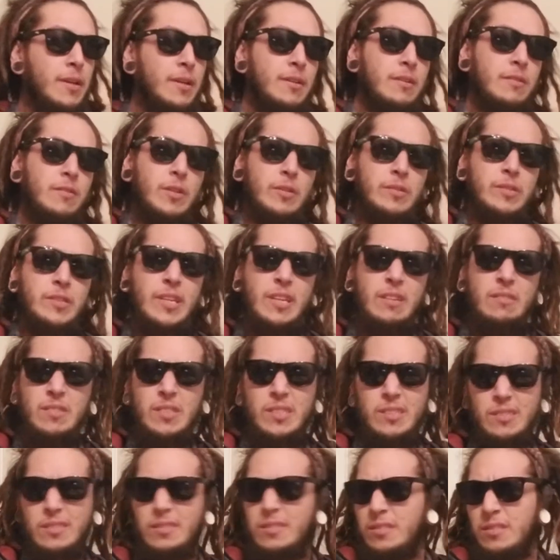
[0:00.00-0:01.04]
Crochet
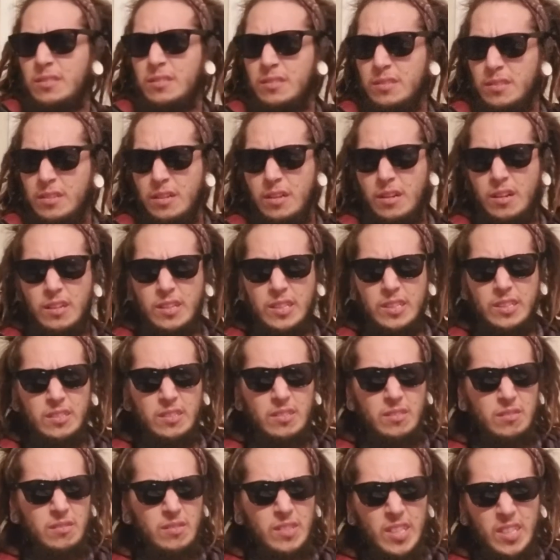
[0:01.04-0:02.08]
was all his own,